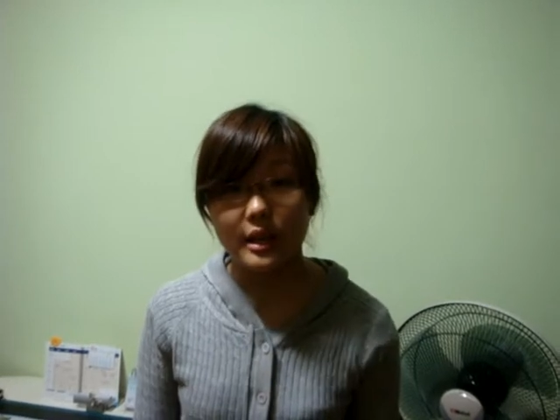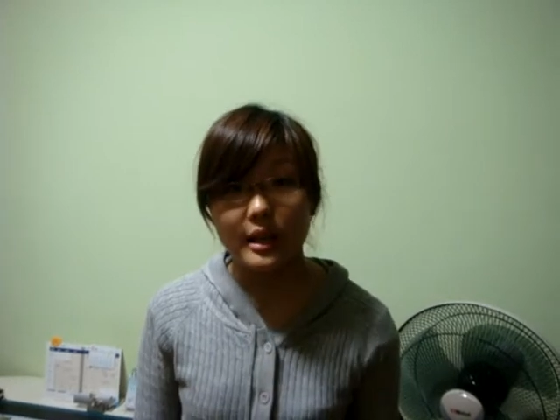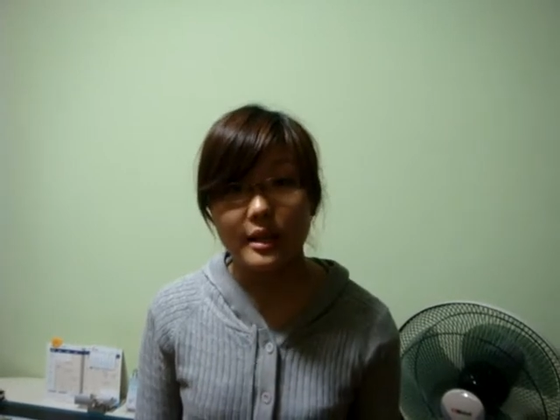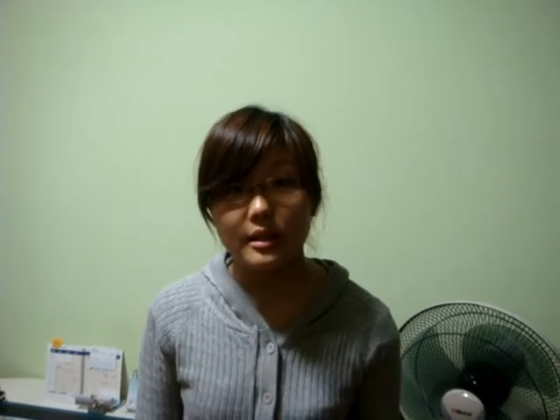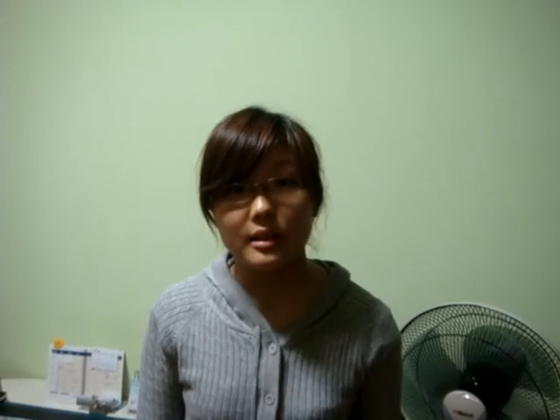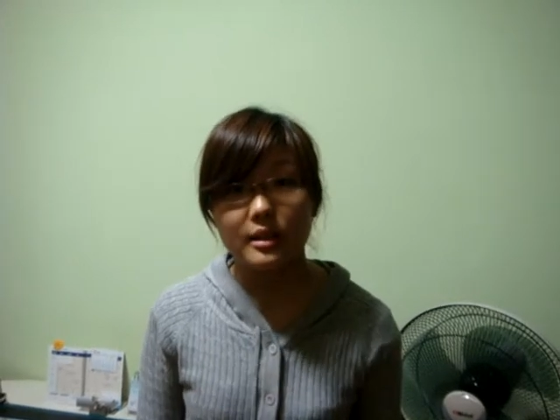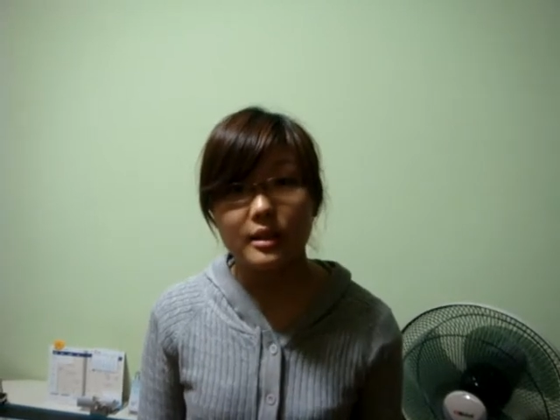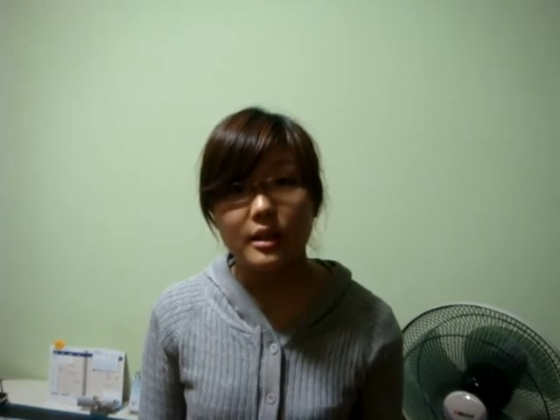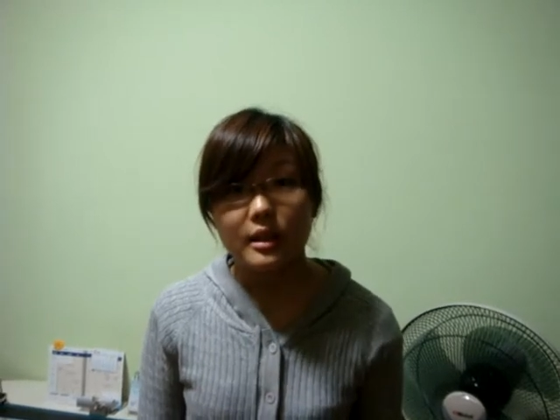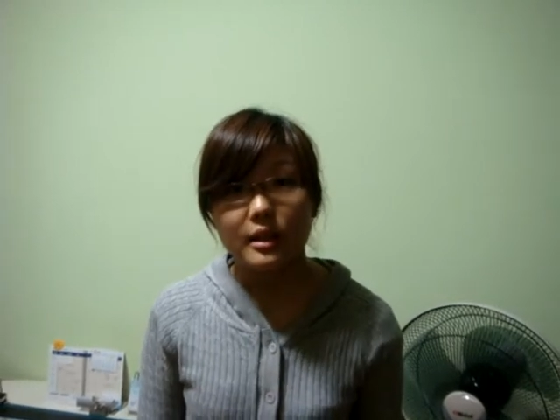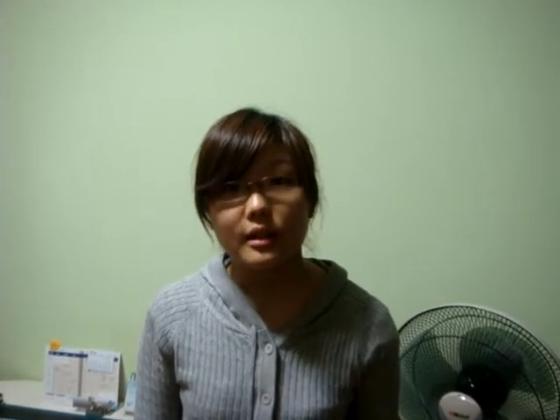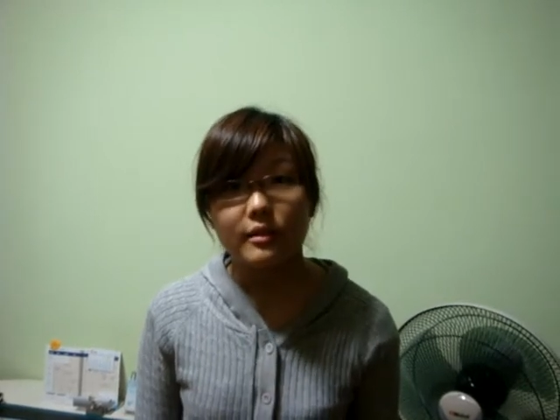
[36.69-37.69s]
case.
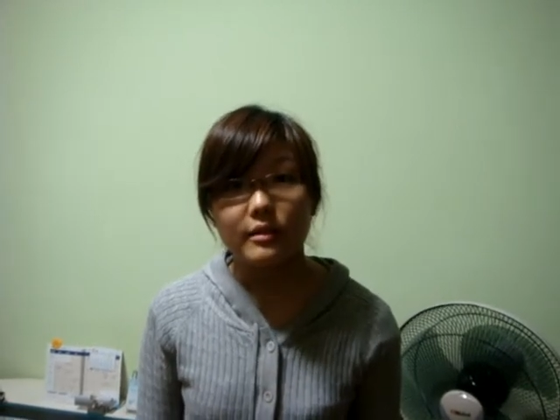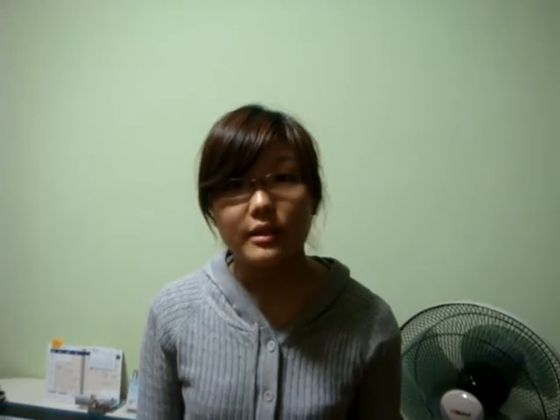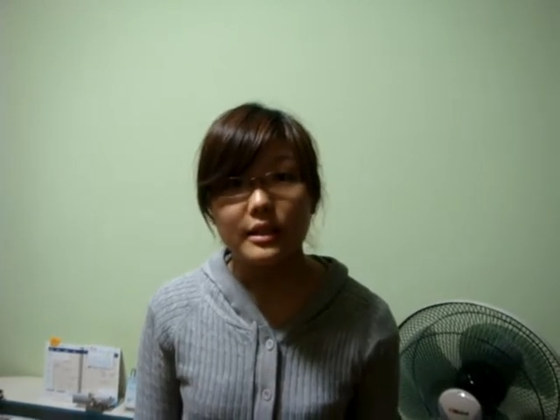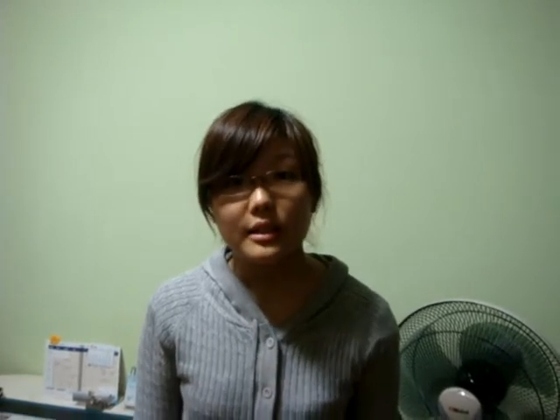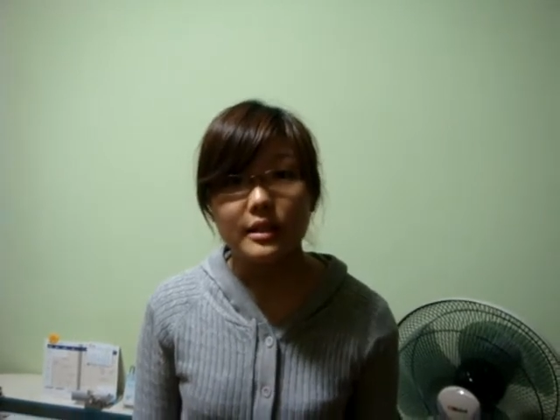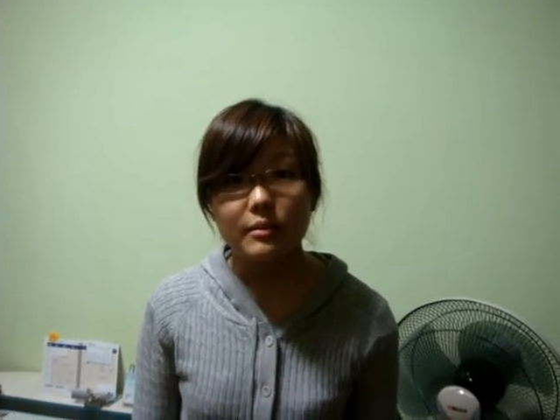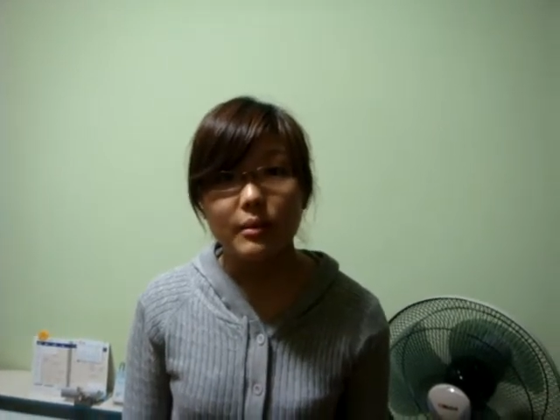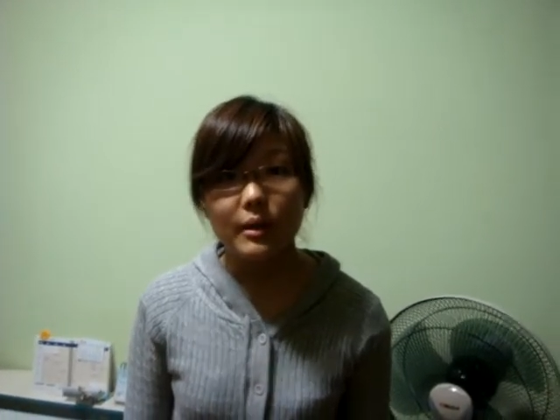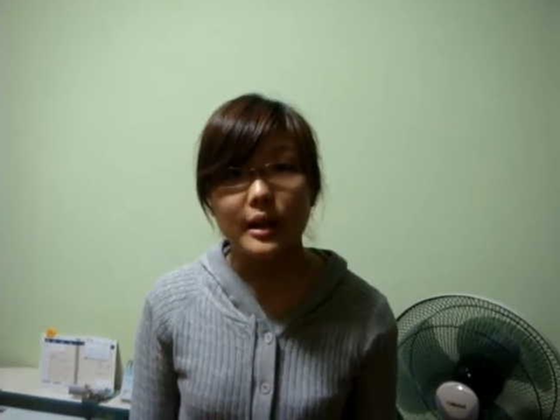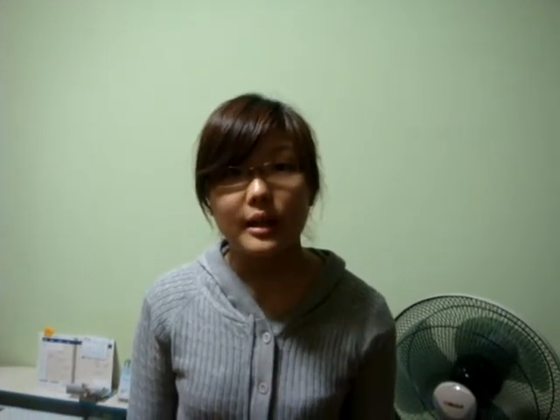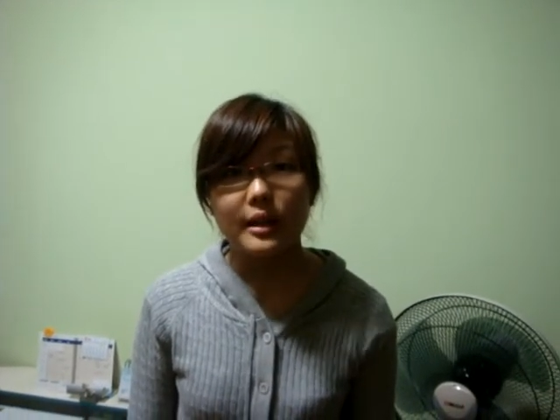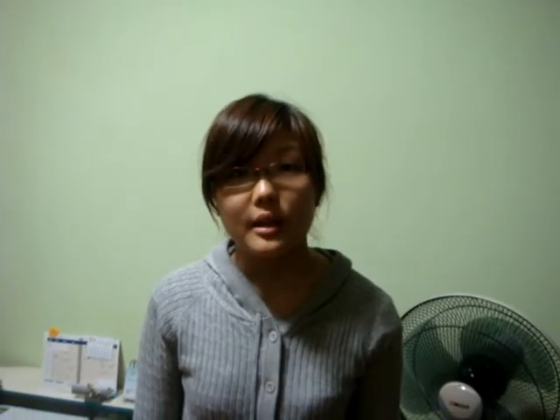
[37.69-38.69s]
The reason
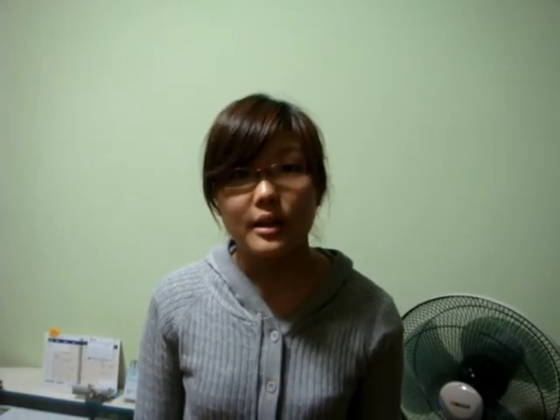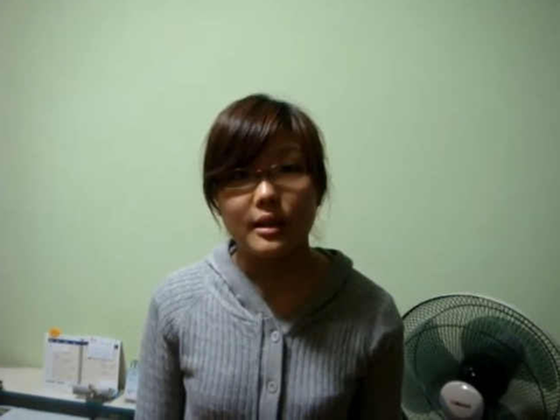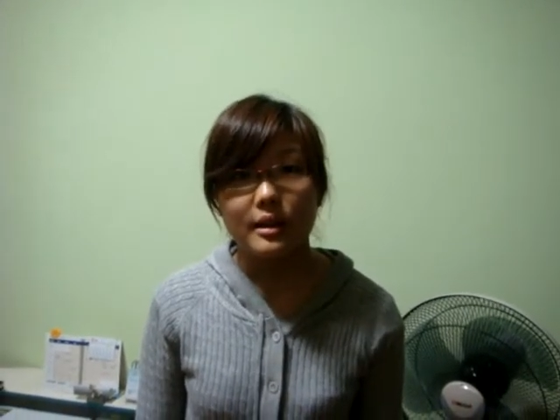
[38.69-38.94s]
why